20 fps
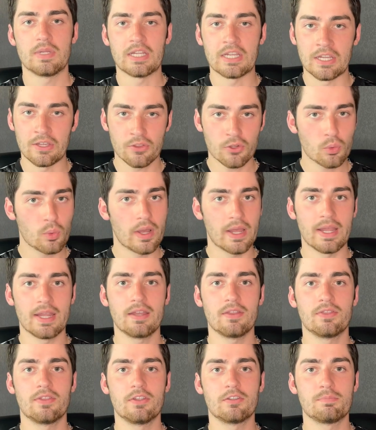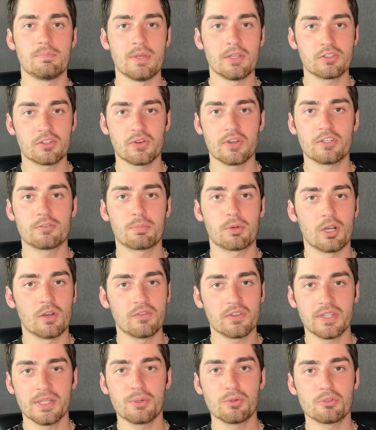Either way, this mystery is
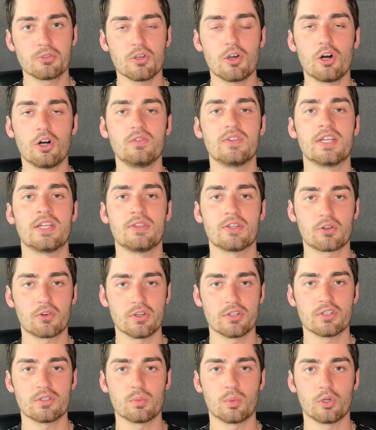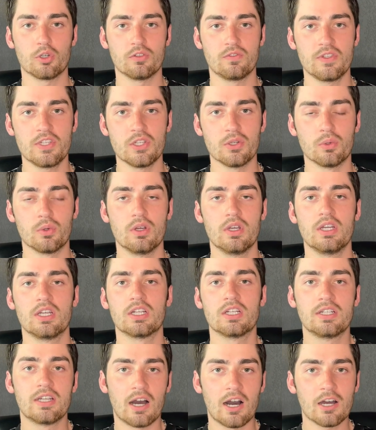perfectly resolved in the Christian worldview.
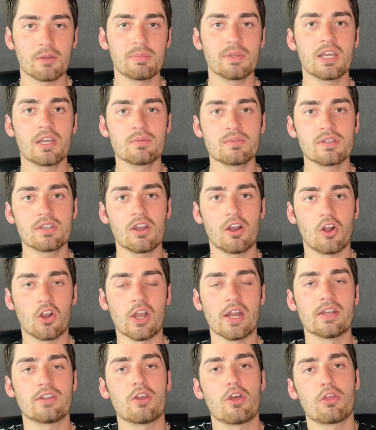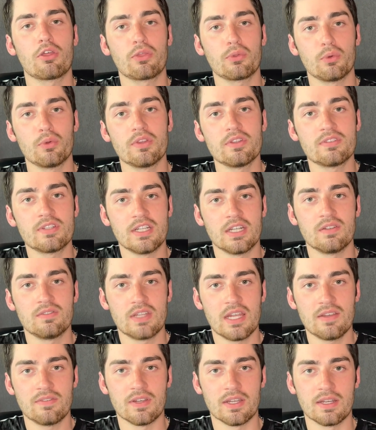God becomes incarnate through the seed of
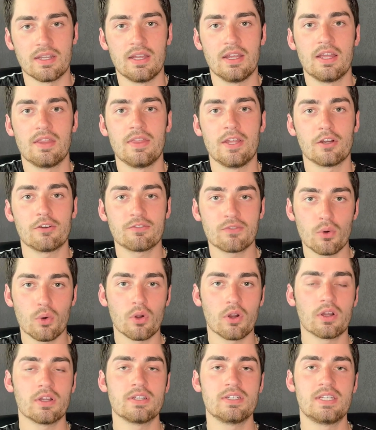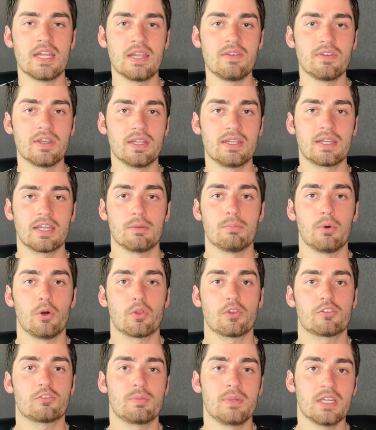David. Therefore, David can
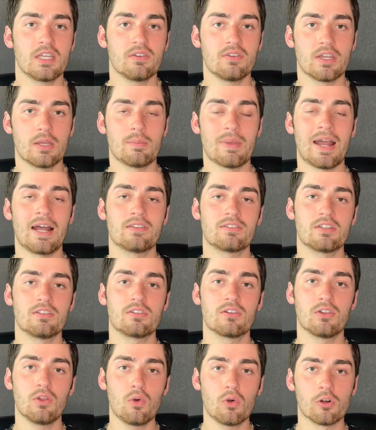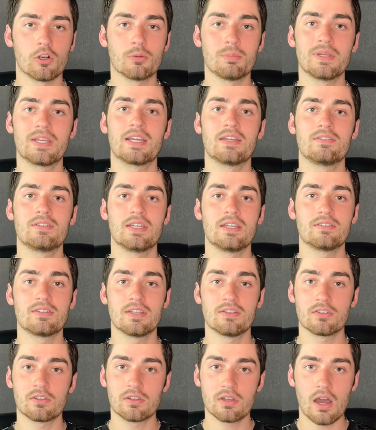both speak of him as his Lord because he is
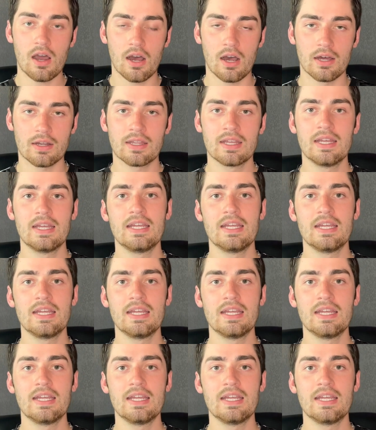his God.